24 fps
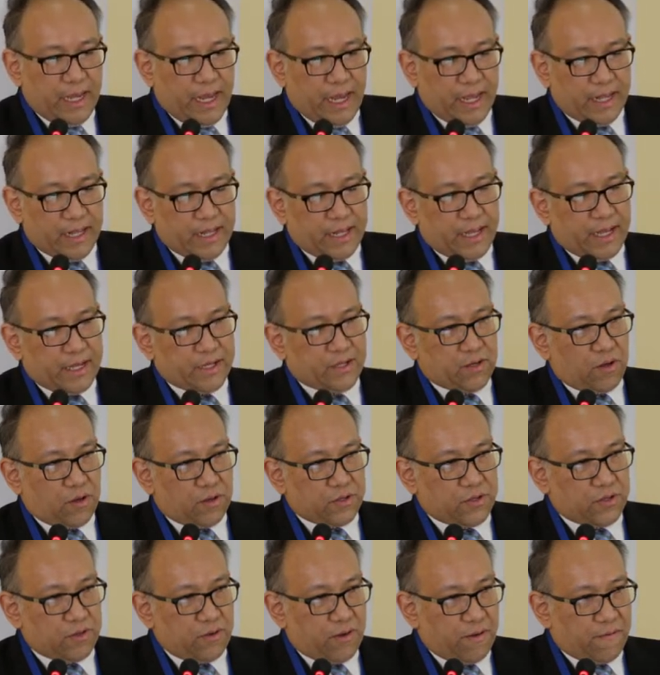And then there's
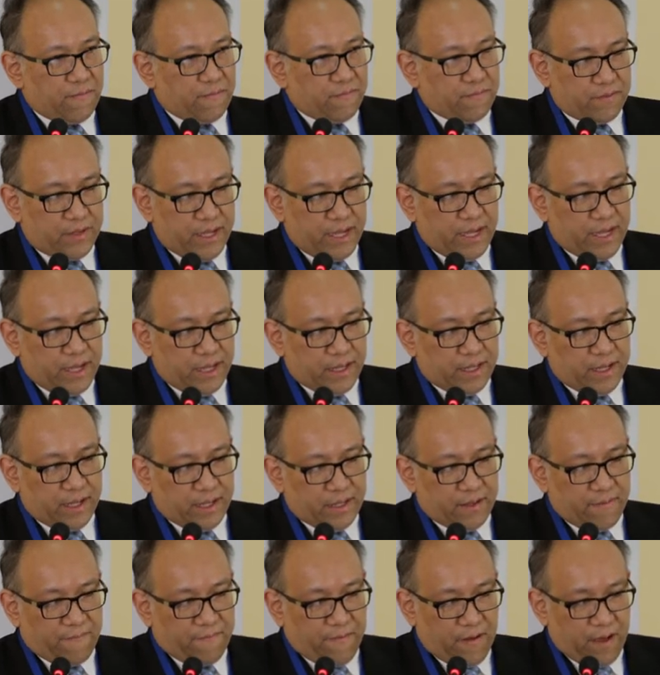also
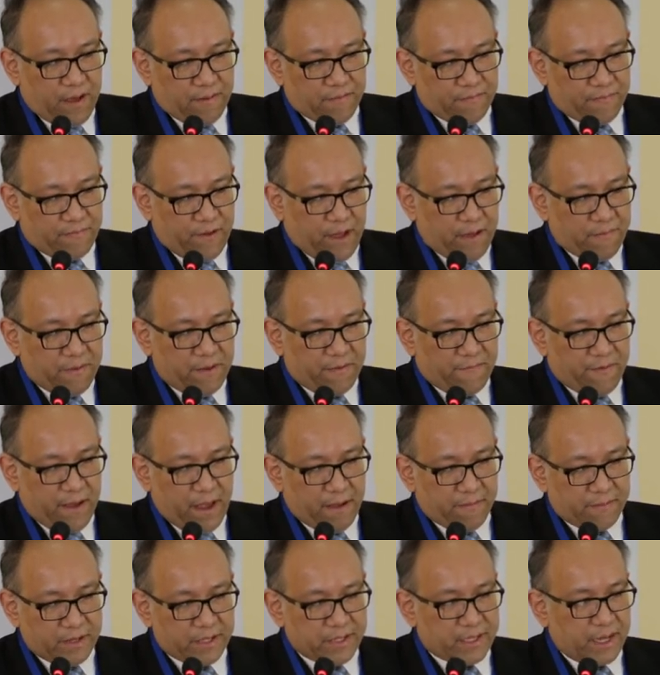the farming
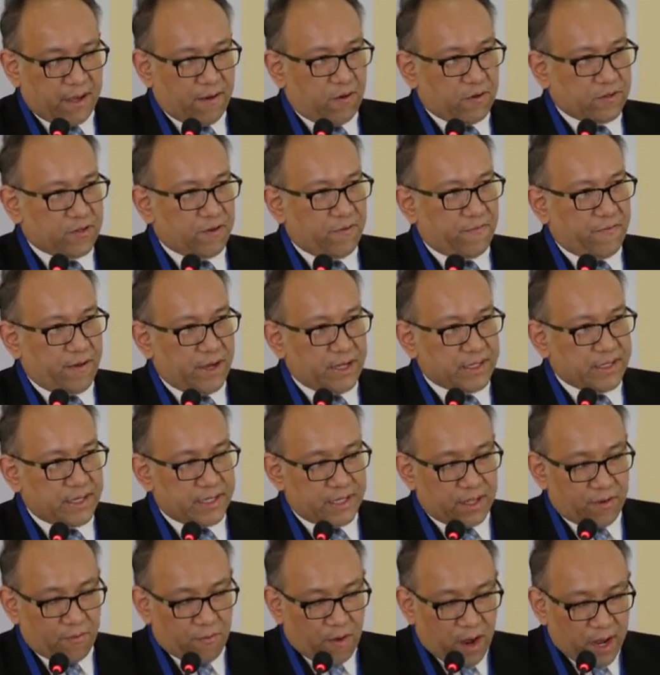families are also
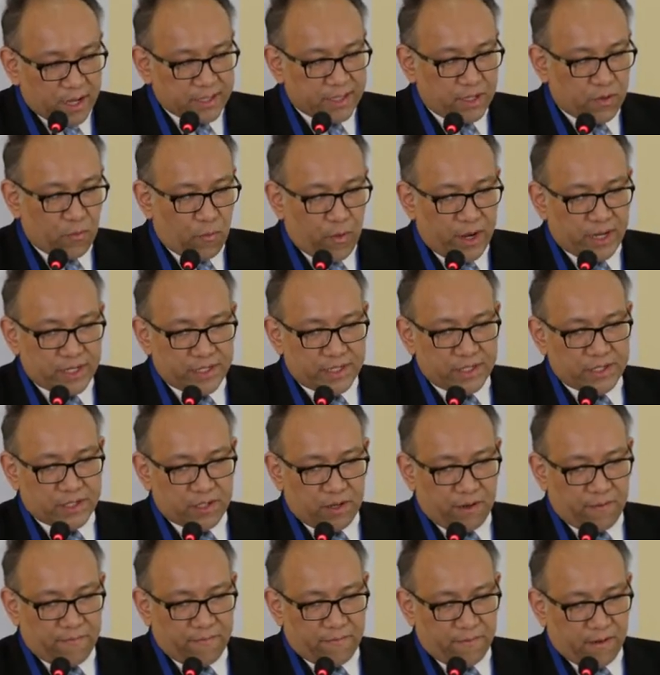facing the rising wages
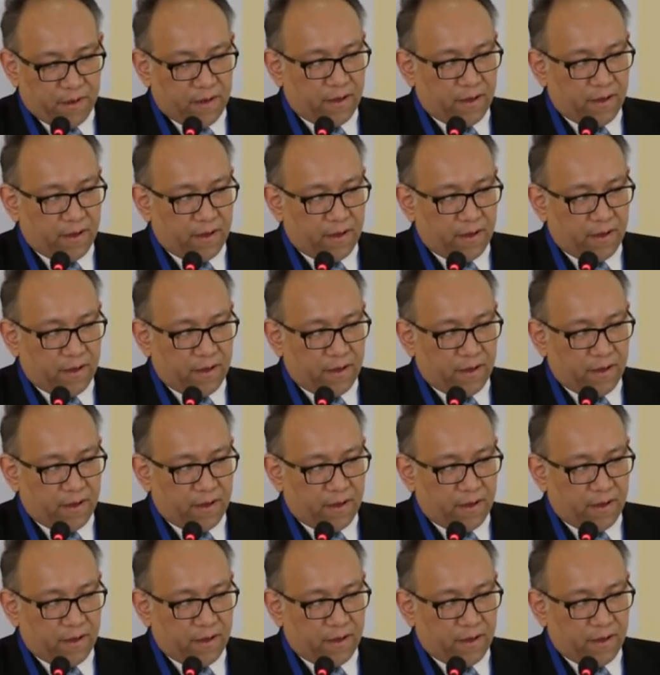of